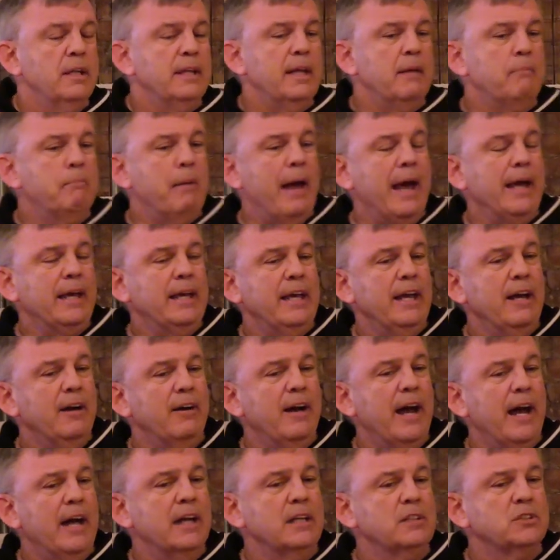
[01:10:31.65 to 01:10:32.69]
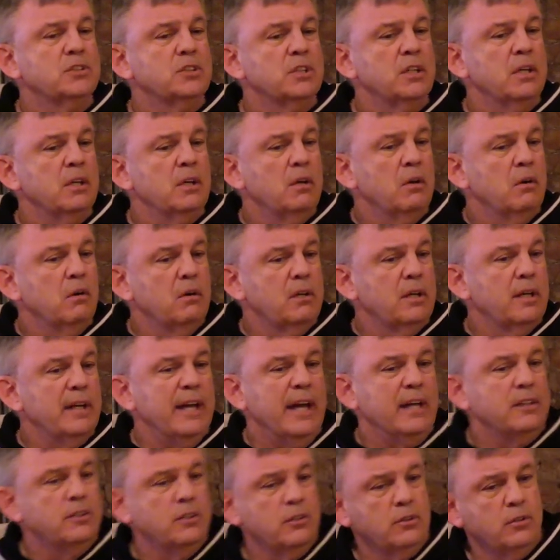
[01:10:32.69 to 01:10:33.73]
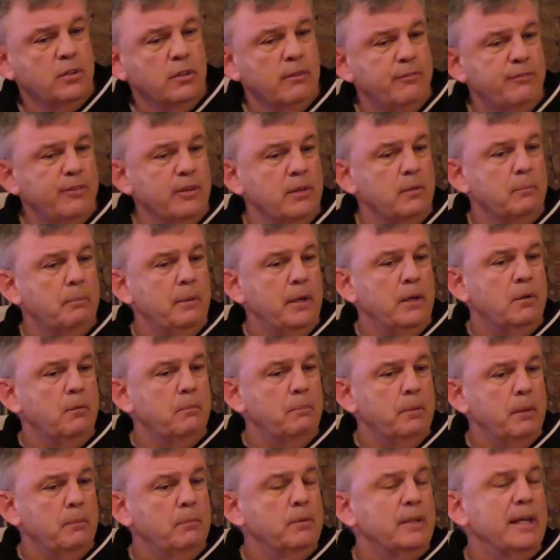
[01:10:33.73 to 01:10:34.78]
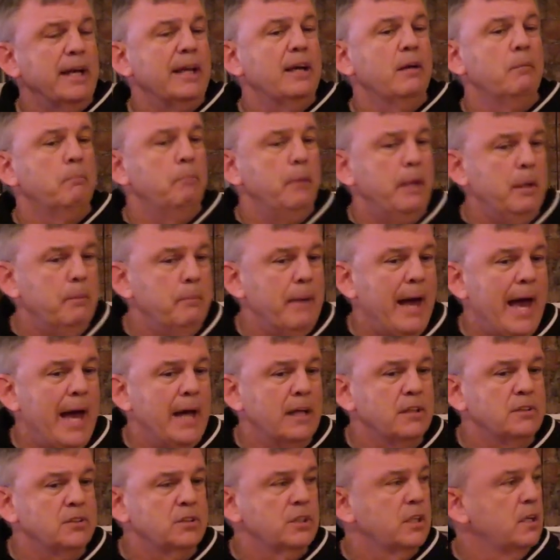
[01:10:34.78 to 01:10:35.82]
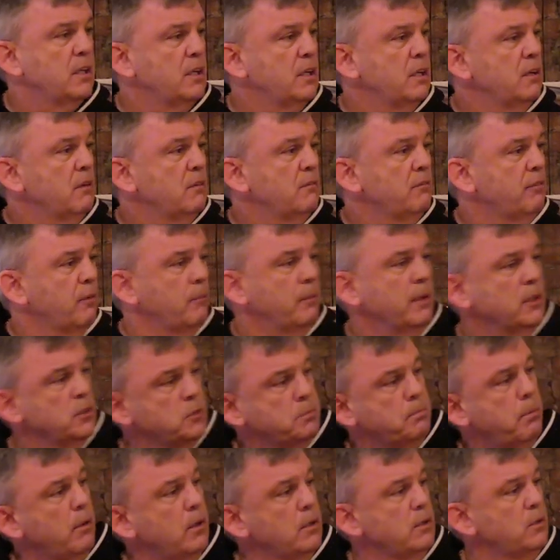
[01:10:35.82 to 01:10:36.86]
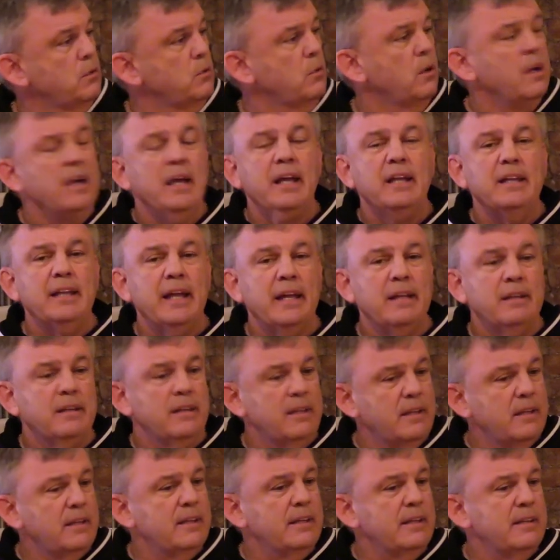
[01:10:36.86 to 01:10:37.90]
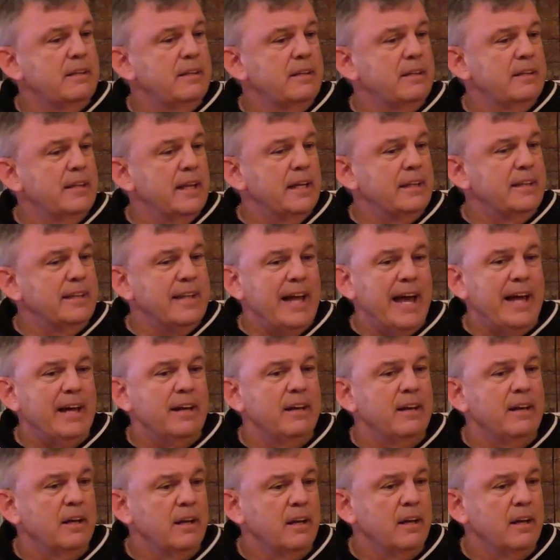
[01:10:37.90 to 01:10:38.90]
that Pacquiao has connected to the Filipino people, that Khabib has from his part of the, that, that, that